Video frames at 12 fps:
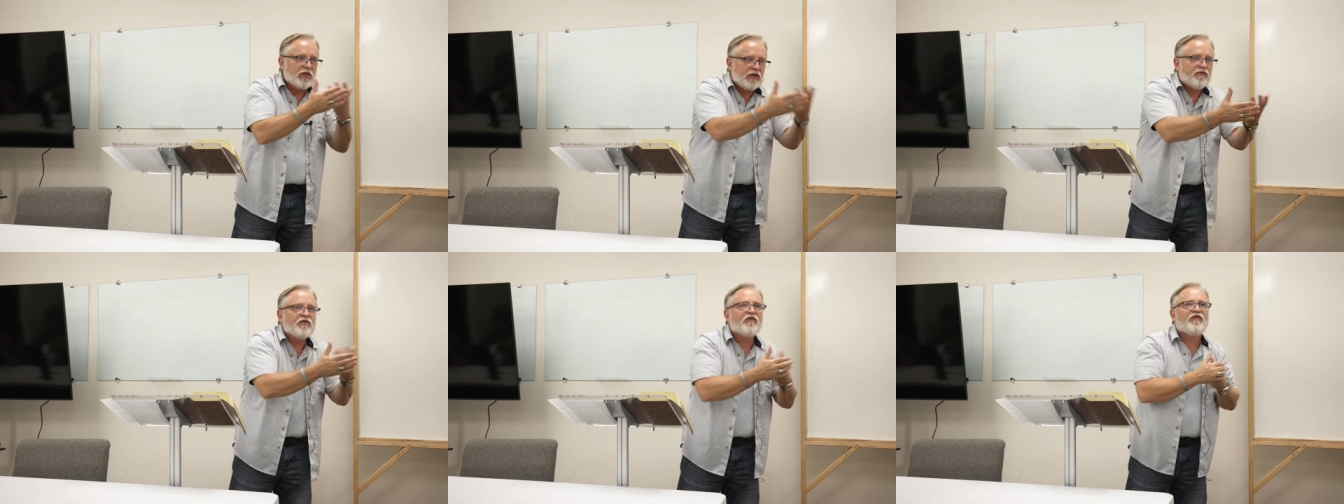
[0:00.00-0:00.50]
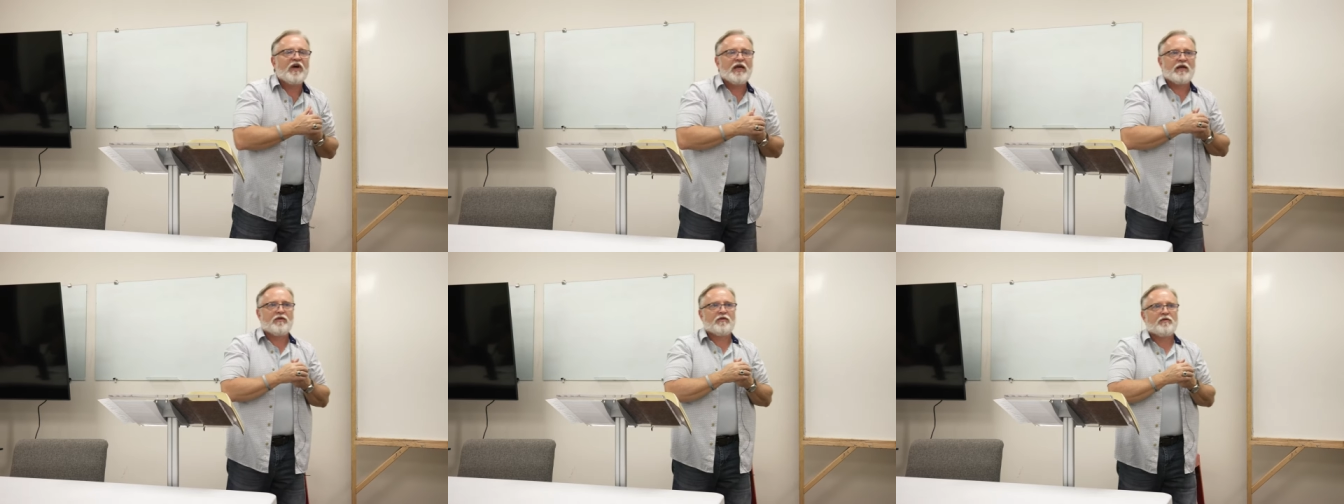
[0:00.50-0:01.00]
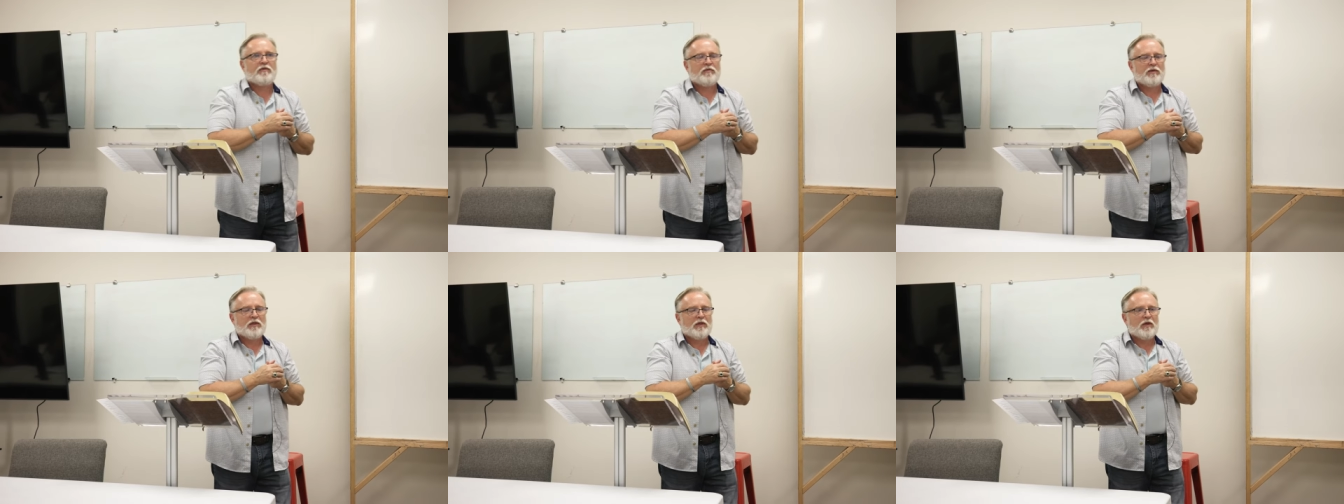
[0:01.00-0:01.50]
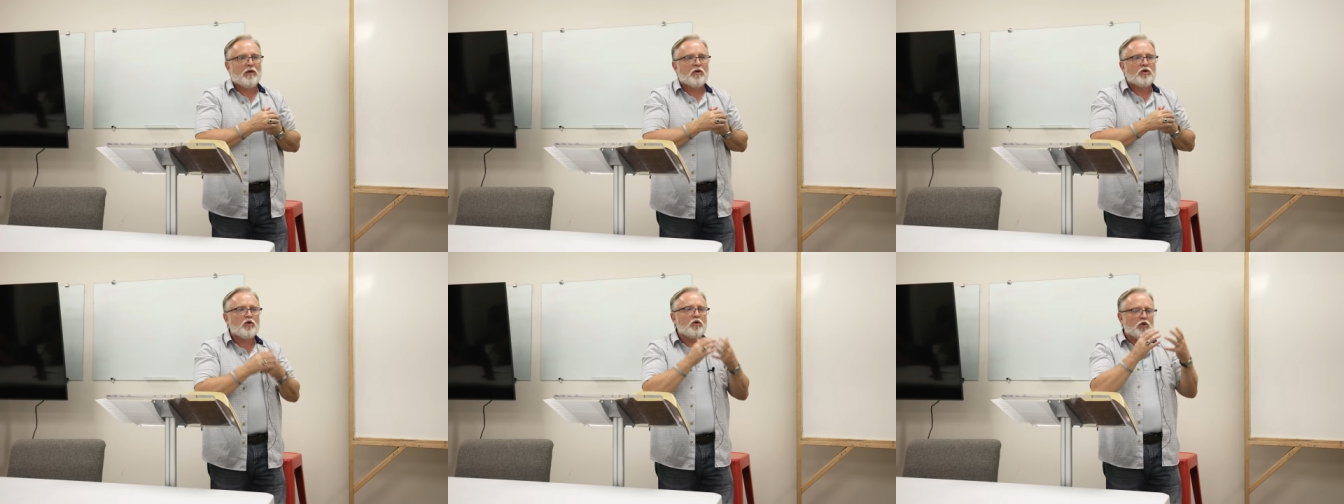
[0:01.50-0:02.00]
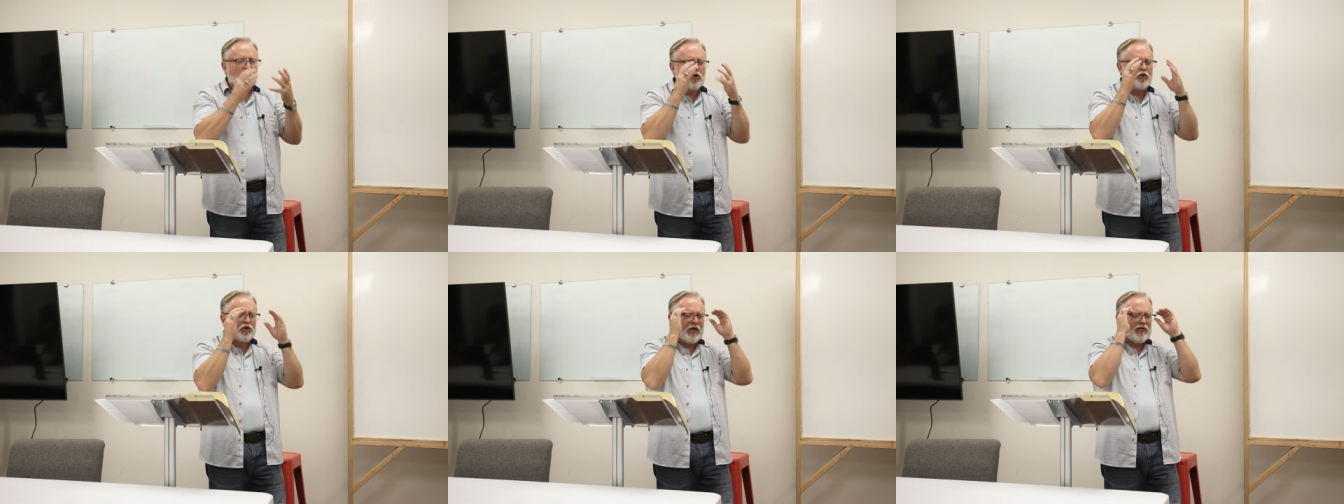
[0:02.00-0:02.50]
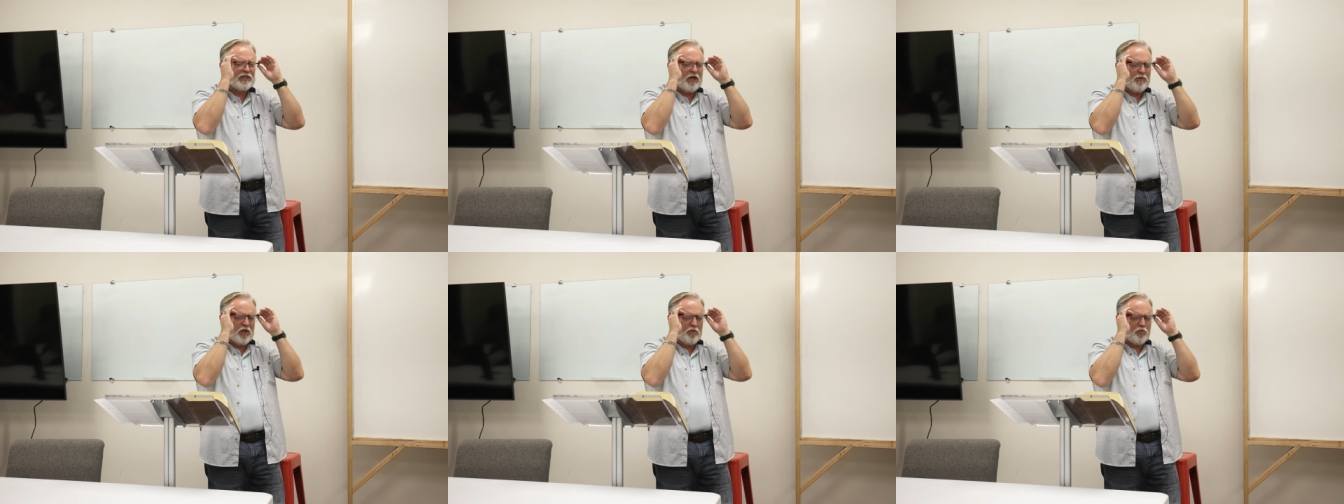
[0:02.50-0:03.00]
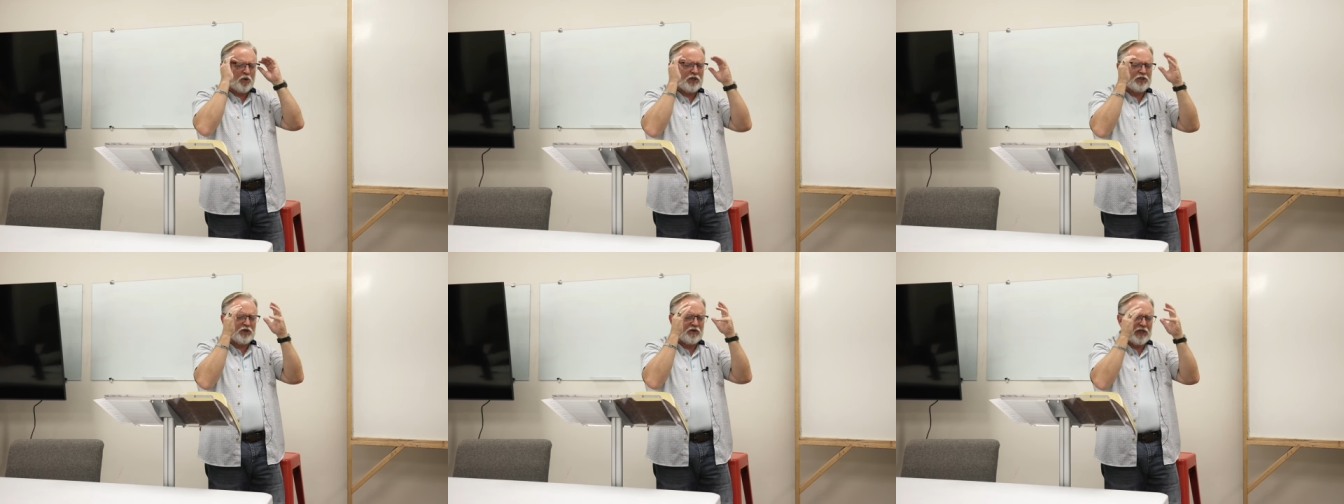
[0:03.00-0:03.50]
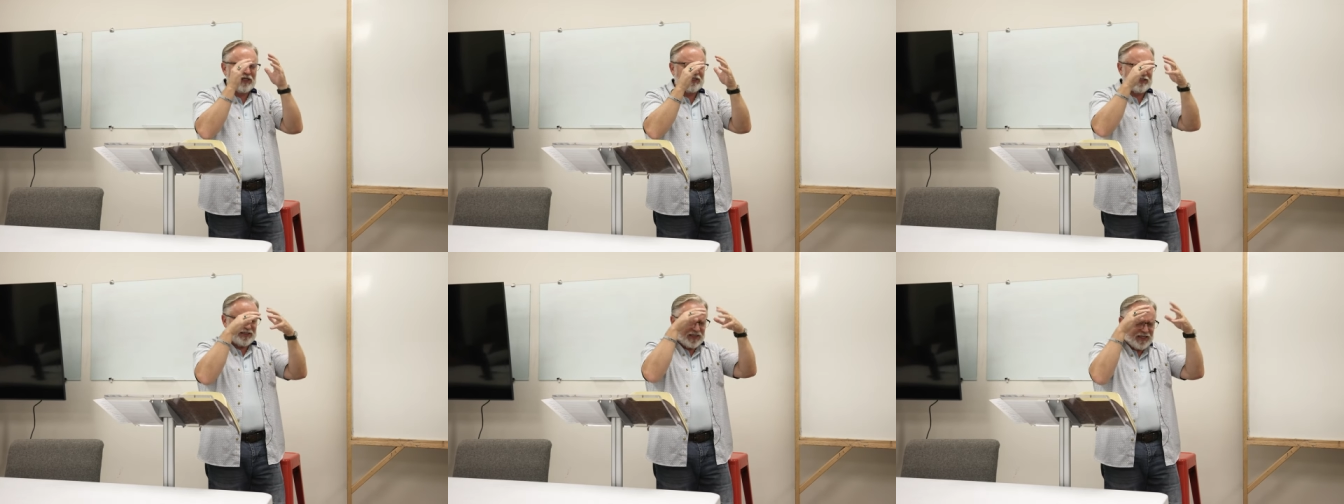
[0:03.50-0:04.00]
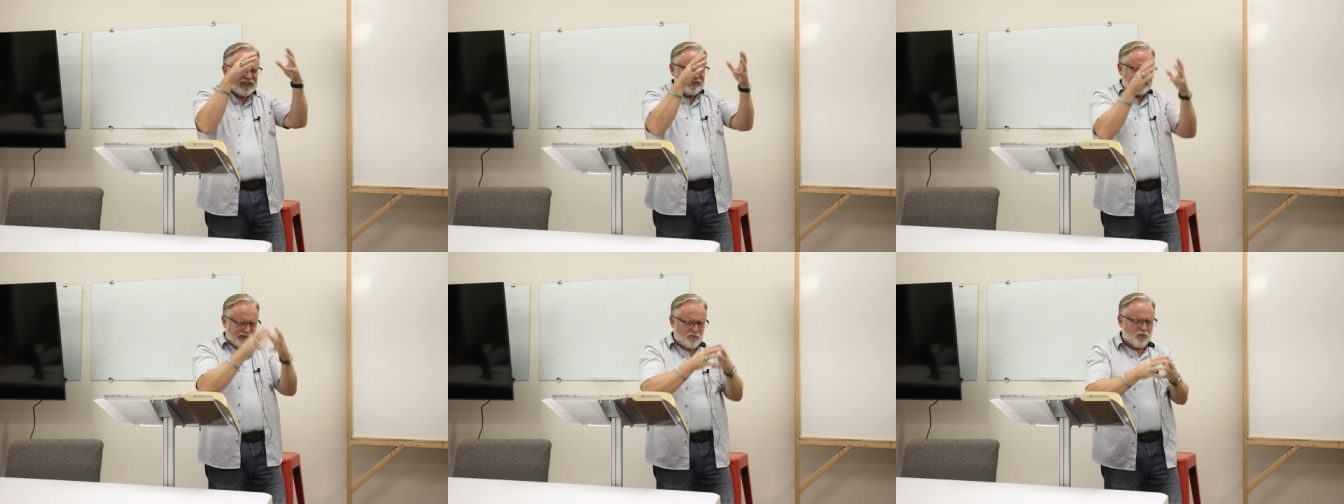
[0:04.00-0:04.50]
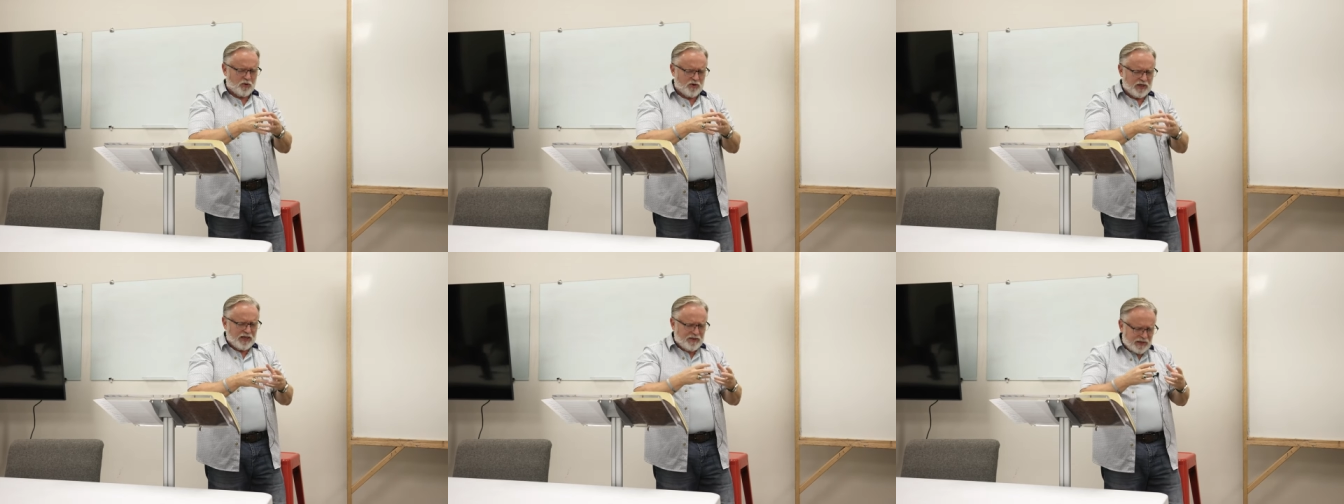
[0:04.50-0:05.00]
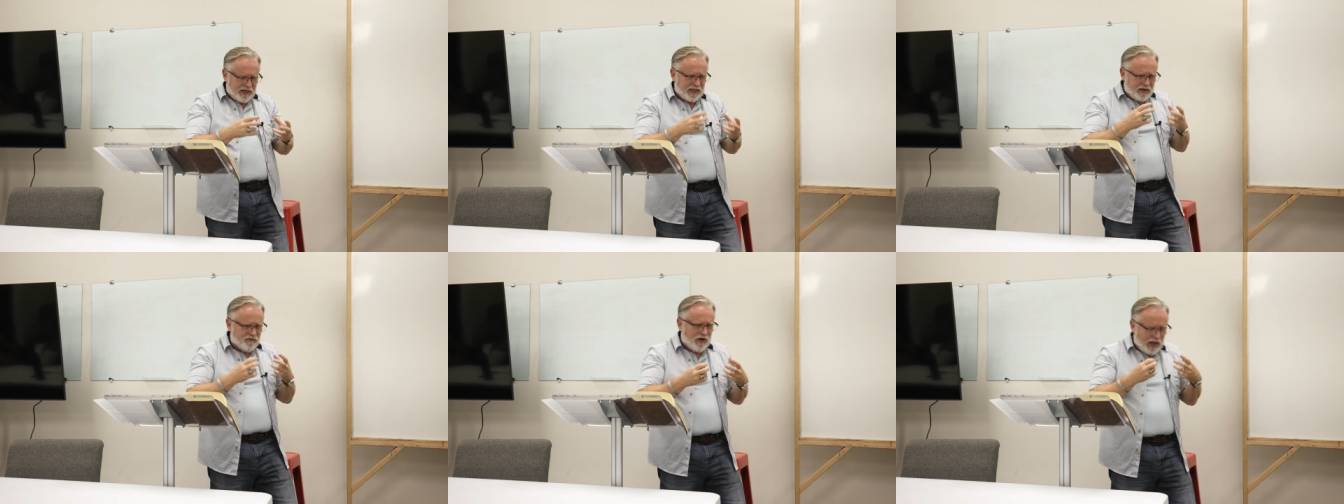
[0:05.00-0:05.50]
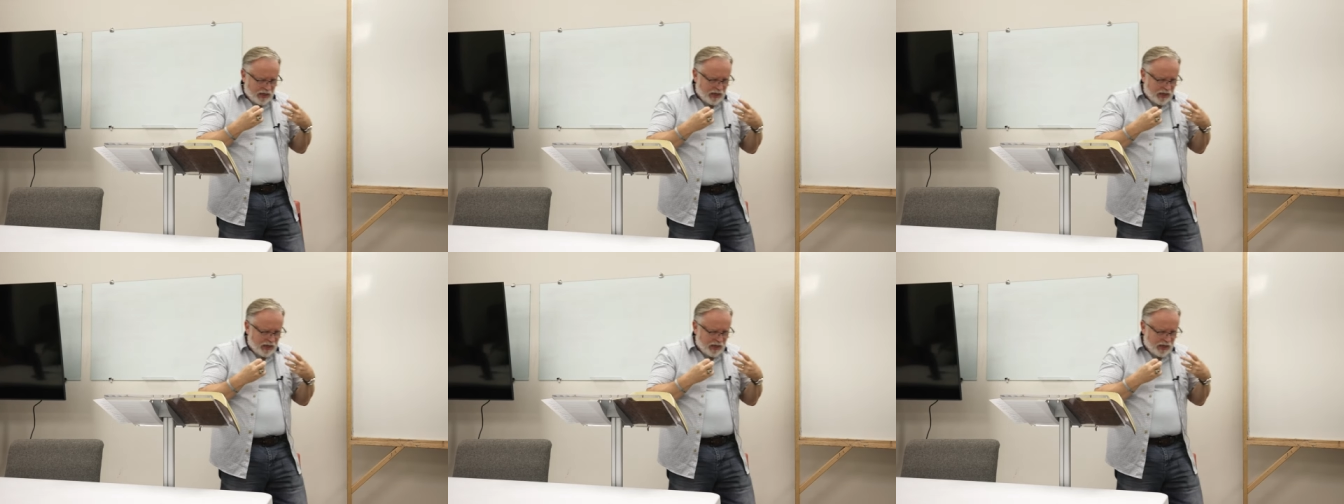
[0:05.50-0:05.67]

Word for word: given the faith. You, you're trying to tell me, preacher, that it's this simple that if